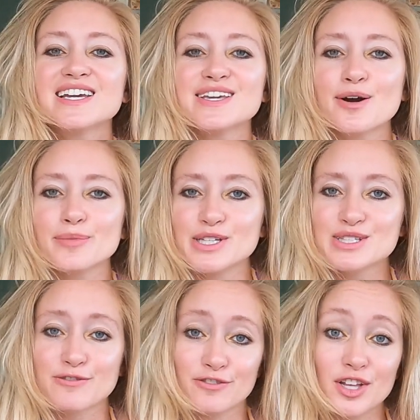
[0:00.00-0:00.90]
he
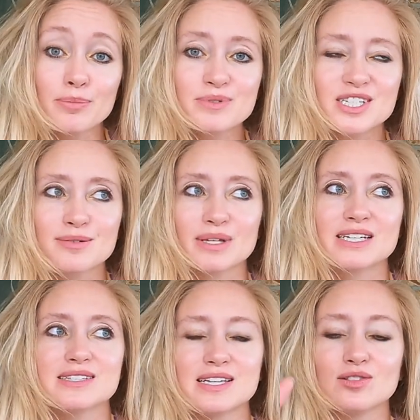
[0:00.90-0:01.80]
almost flipped
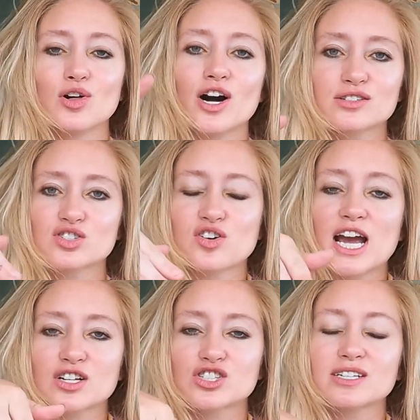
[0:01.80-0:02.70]
because he lost
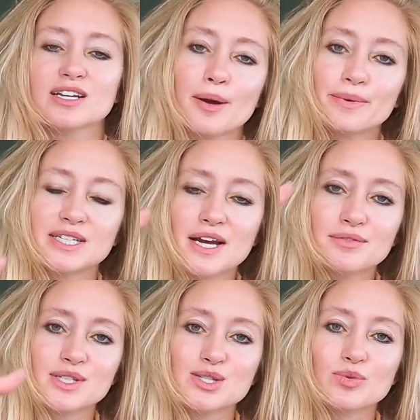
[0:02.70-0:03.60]
traction coming
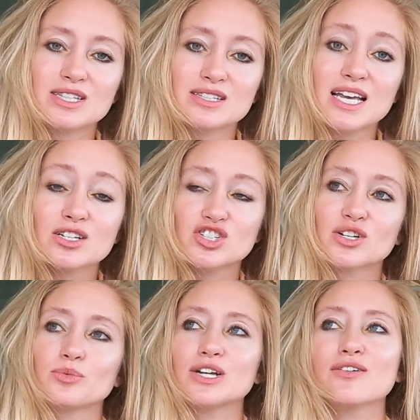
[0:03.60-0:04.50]
down this one
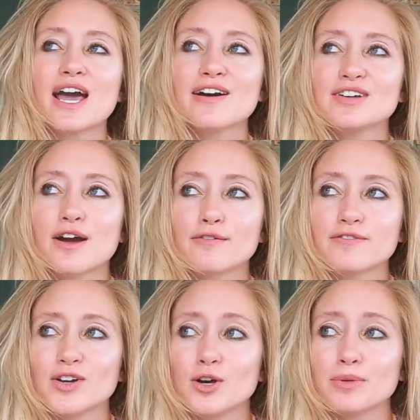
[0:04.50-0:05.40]
section. We don't have it on
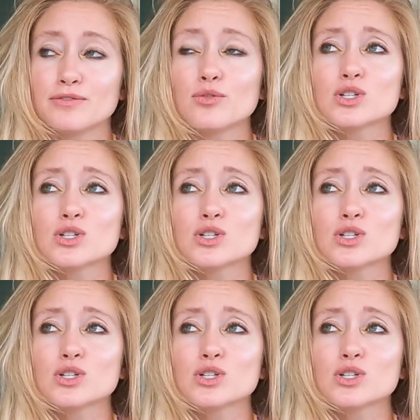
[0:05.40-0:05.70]
film.